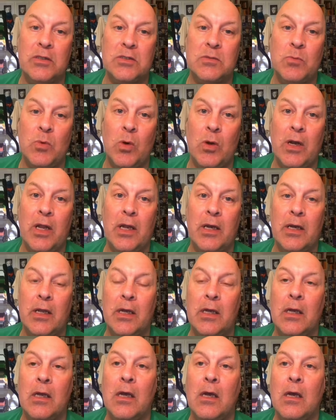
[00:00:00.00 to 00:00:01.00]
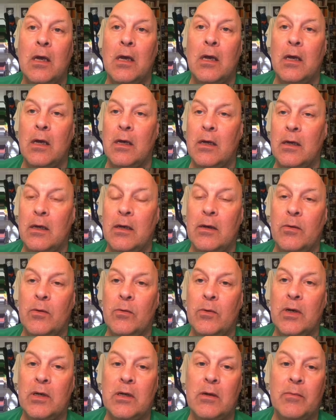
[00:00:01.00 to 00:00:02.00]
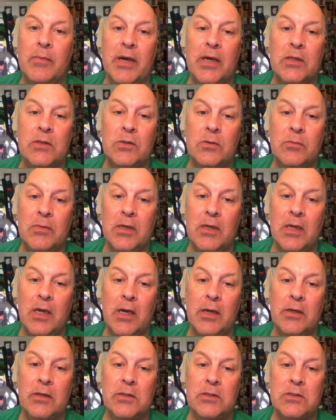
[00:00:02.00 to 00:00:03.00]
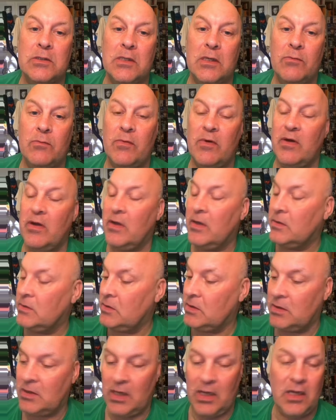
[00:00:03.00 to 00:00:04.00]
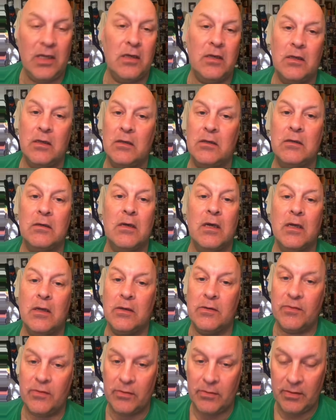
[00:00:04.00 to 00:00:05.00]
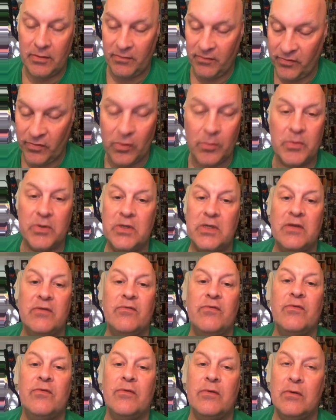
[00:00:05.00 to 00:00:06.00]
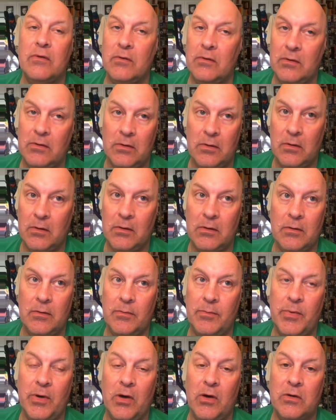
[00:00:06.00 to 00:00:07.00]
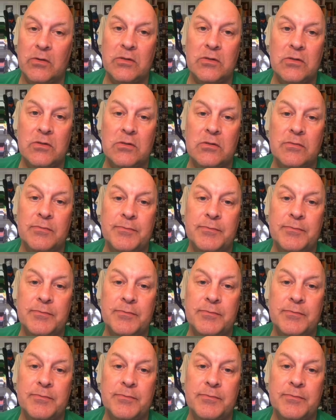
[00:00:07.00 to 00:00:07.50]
Smålänning. Welcome back to many others, very entertaining and informative parts.